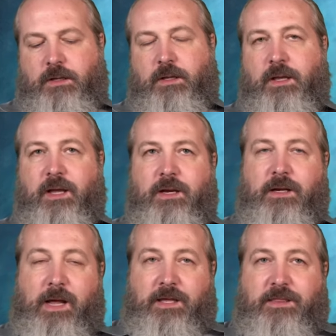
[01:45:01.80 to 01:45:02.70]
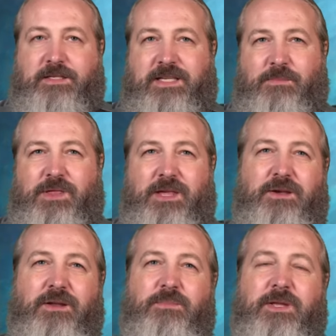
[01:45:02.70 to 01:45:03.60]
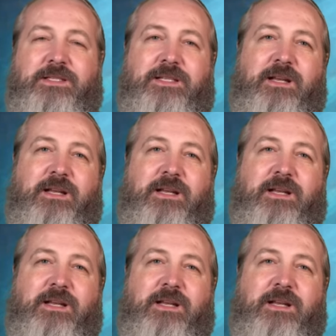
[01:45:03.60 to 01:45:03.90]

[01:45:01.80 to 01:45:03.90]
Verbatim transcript: And the same thing could have been said